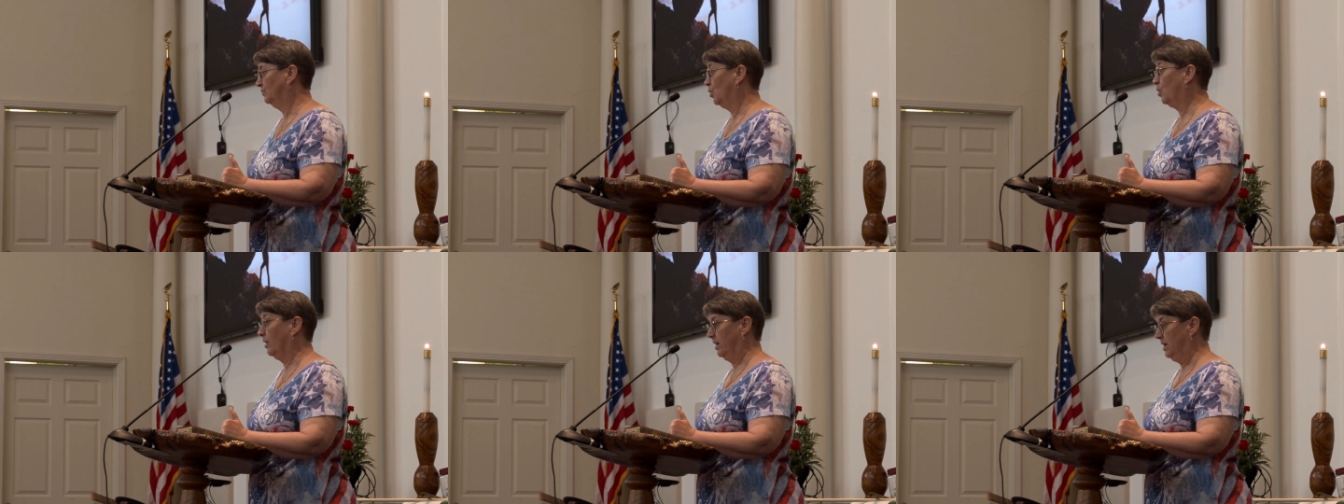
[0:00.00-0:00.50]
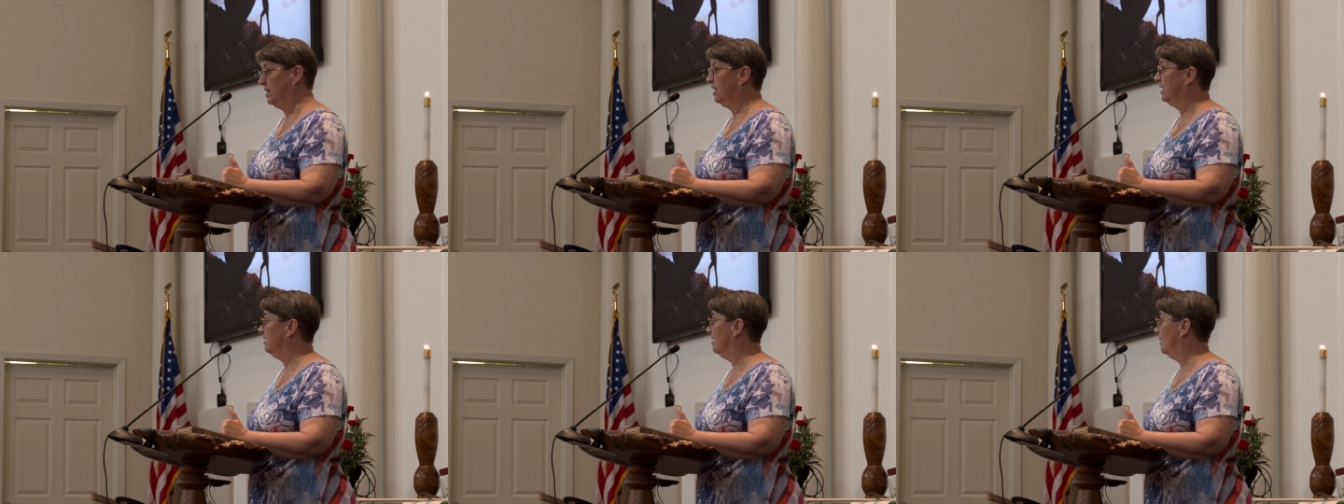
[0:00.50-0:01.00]
or
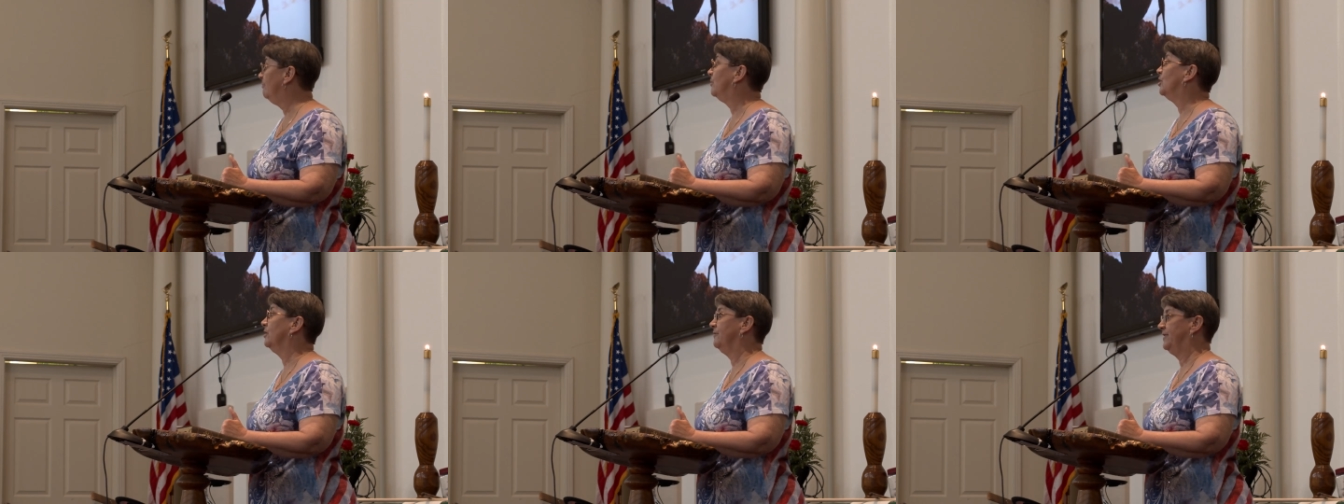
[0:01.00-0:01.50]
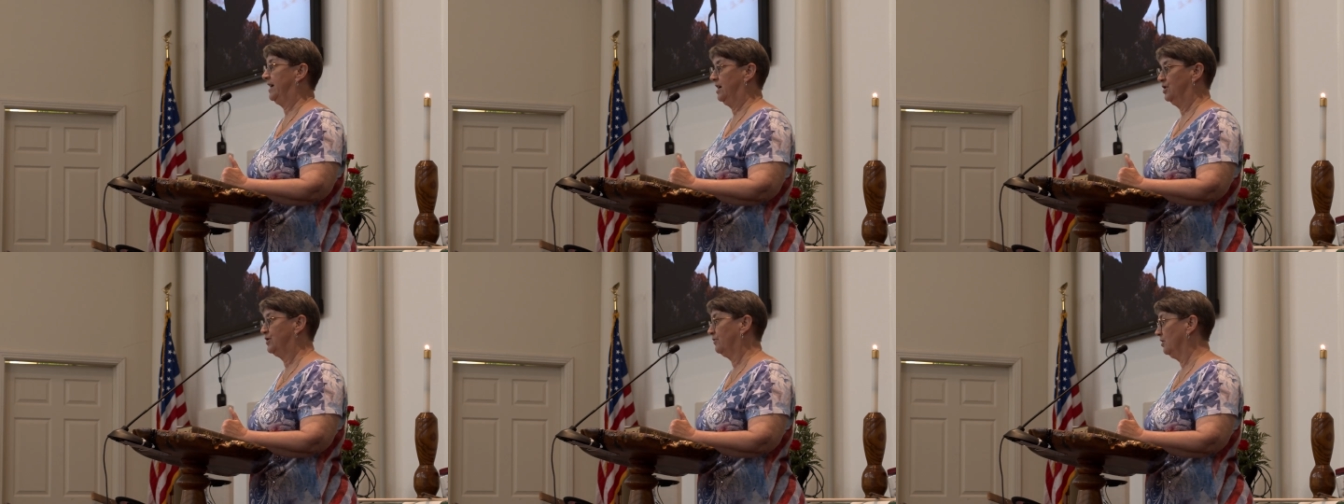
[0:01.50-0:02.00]
any number of
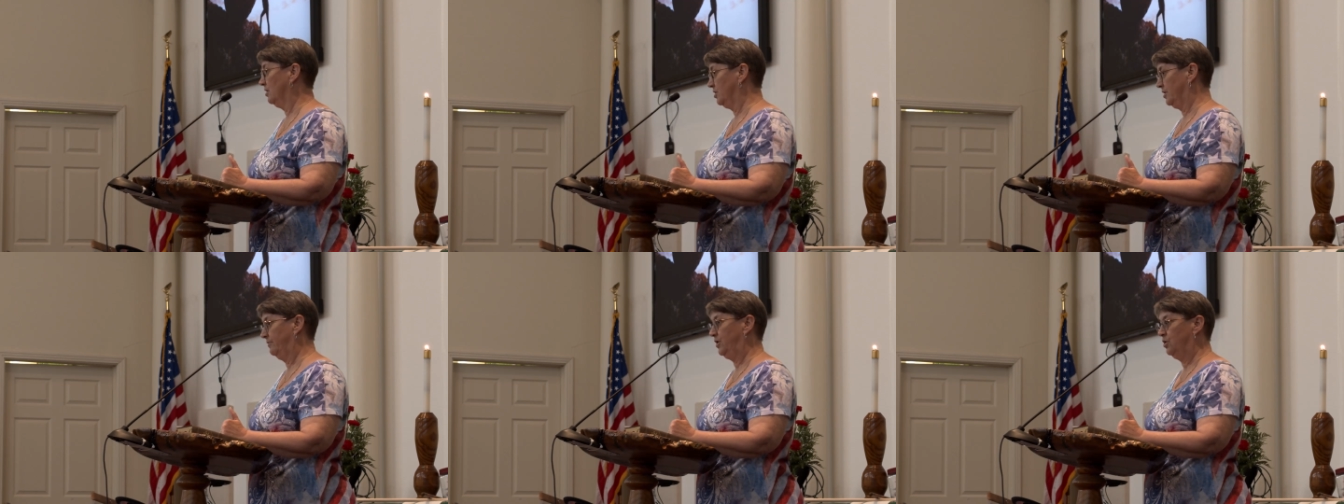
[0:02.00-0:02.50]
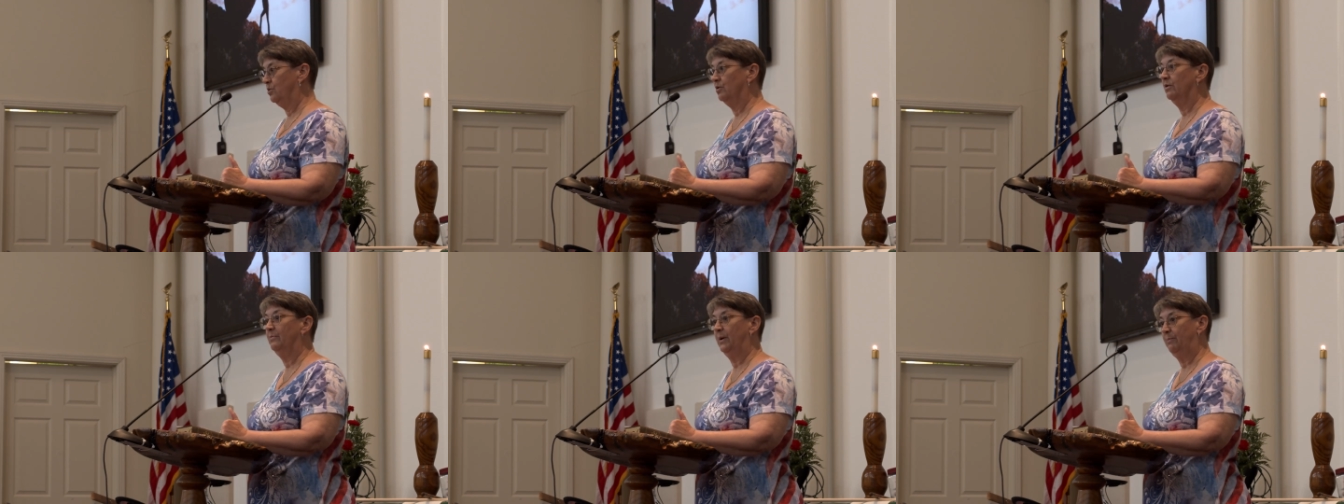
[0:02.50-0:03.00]
things for those of you who
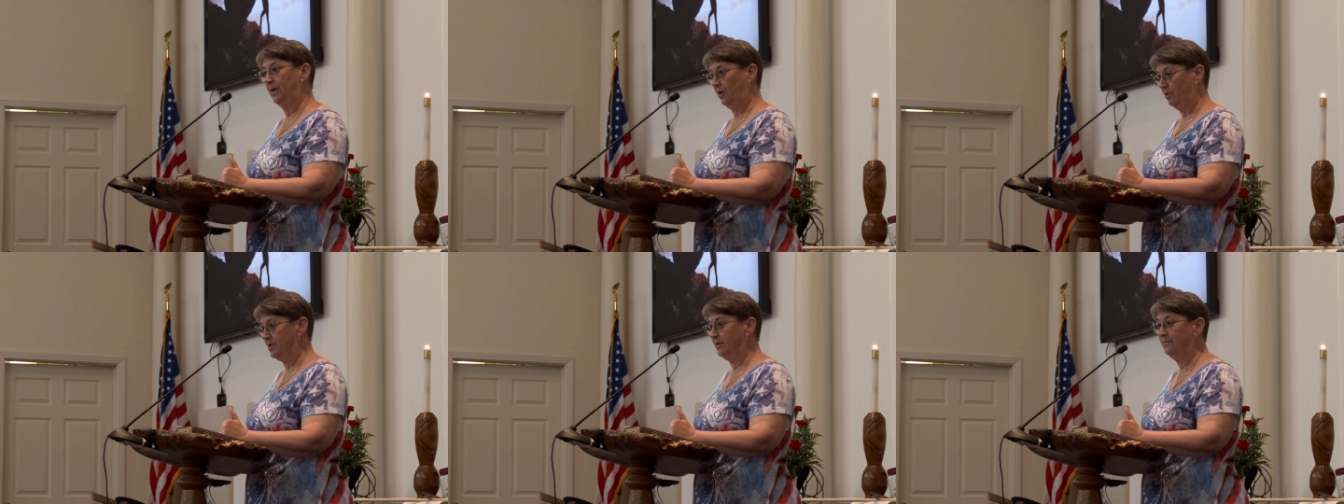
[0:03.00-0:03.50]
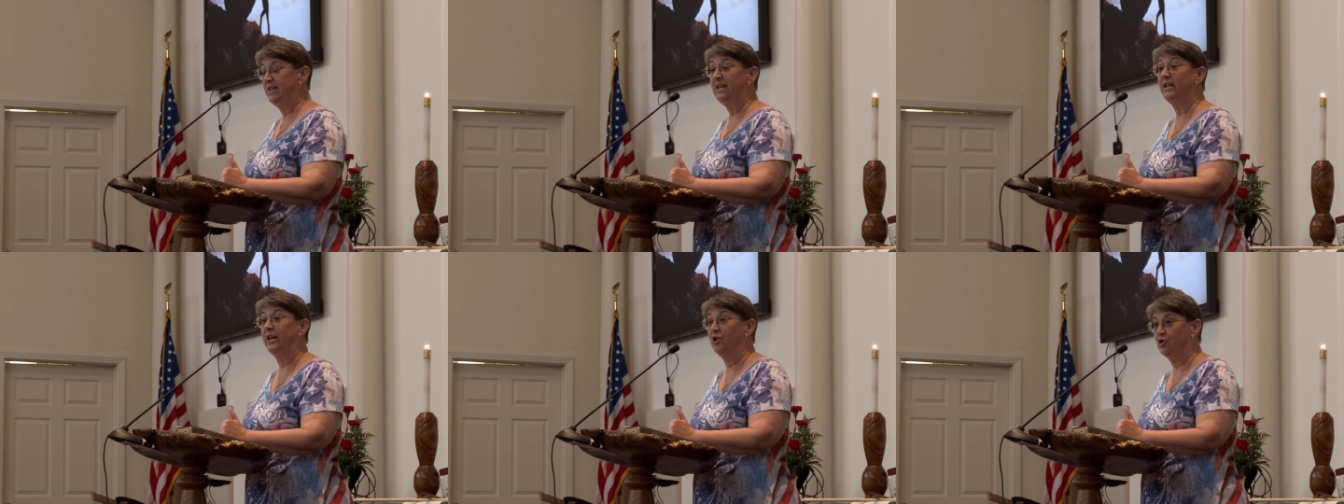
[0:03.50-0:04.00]
have been parents of
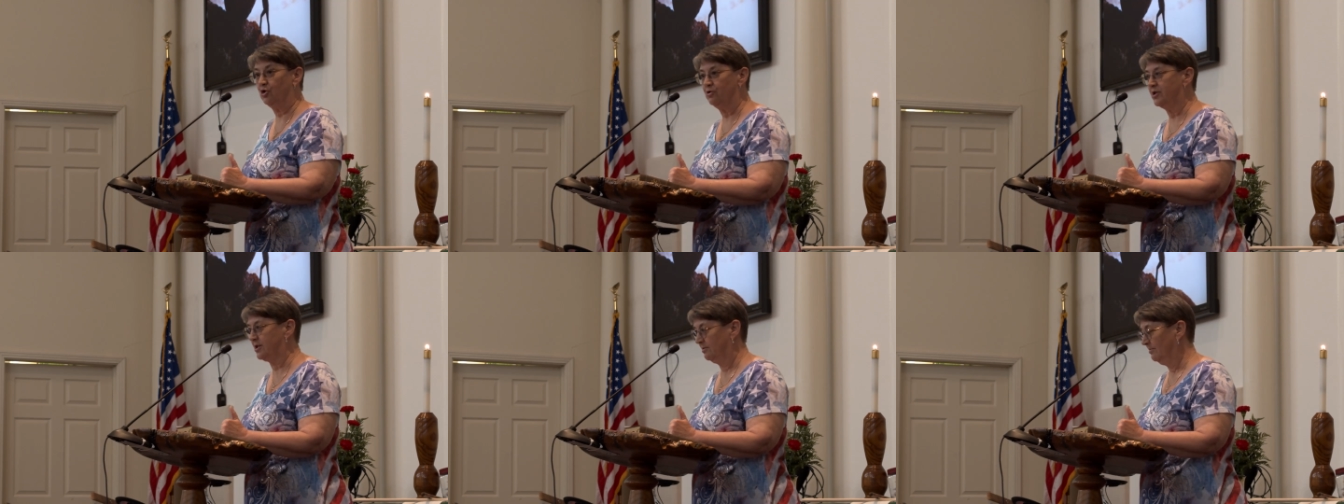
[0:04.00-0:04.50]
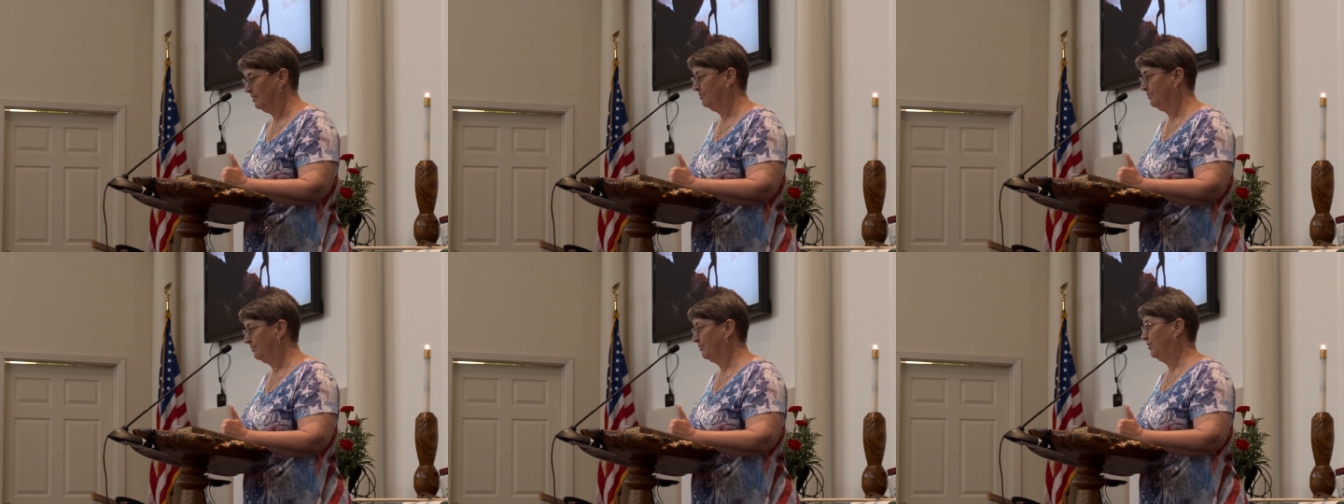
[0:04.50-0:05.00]
teenagers,
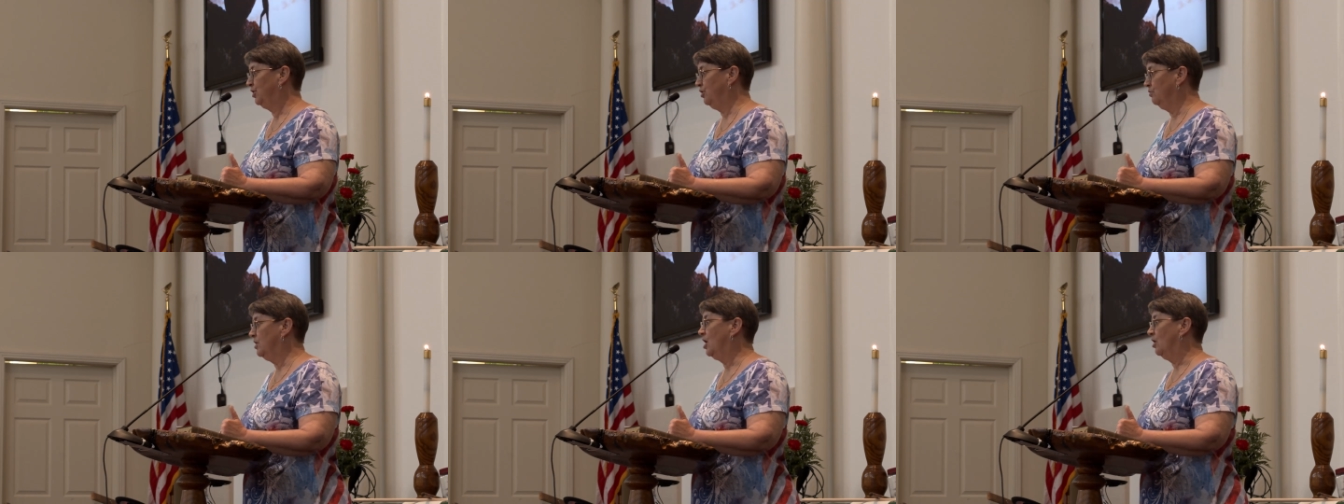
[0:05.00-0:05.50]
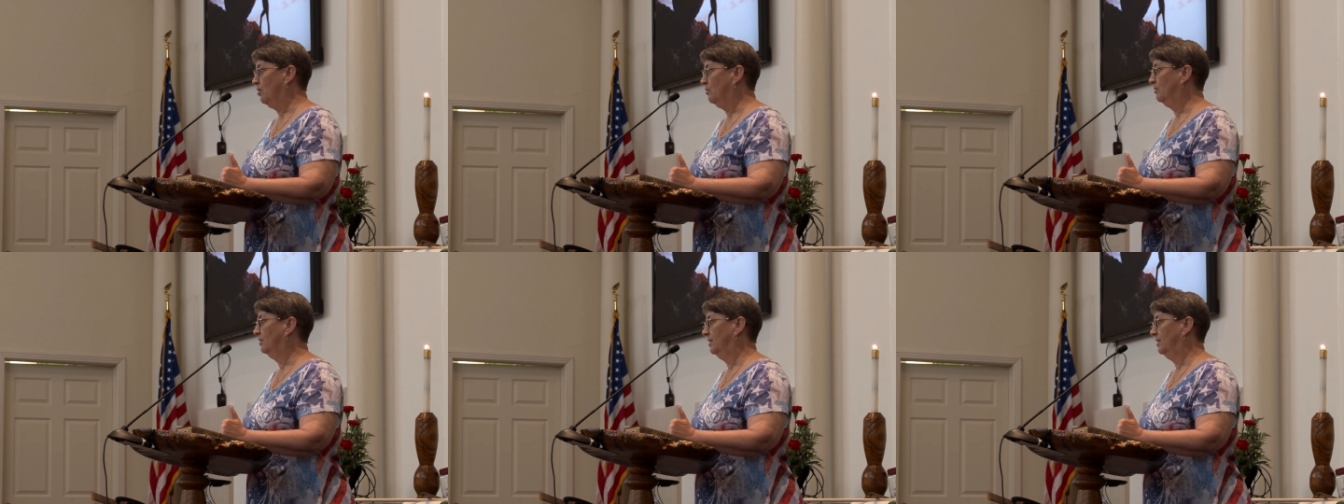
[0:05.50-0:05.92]
you know.